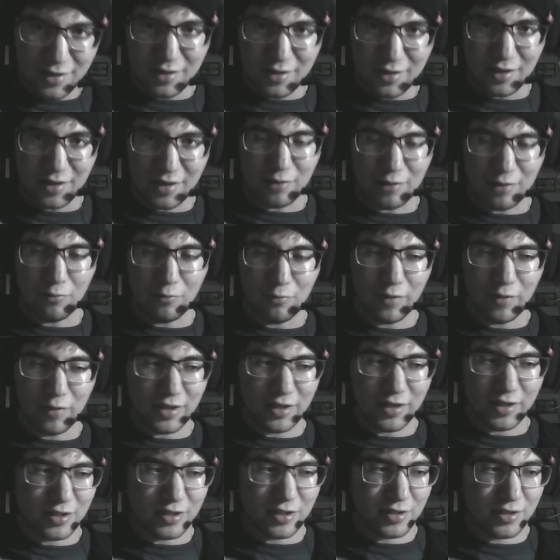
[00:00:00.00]
in
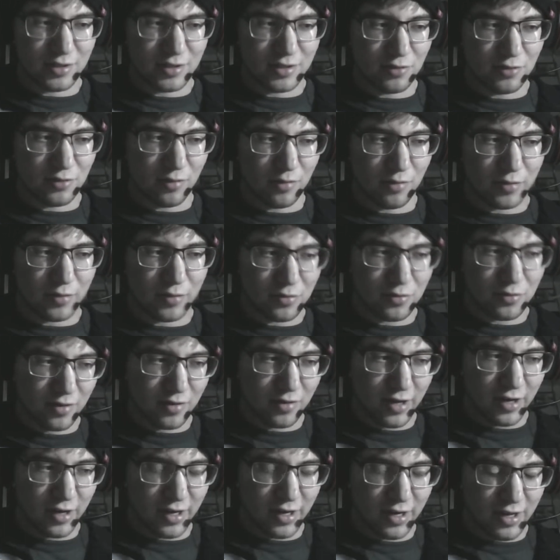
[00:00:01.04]
which
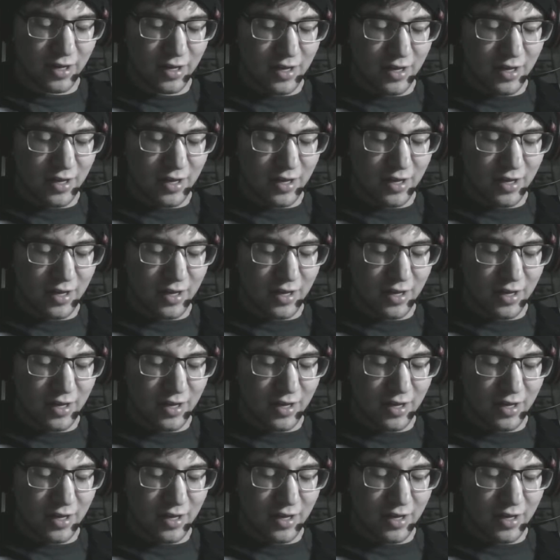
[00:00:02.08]
dormitory.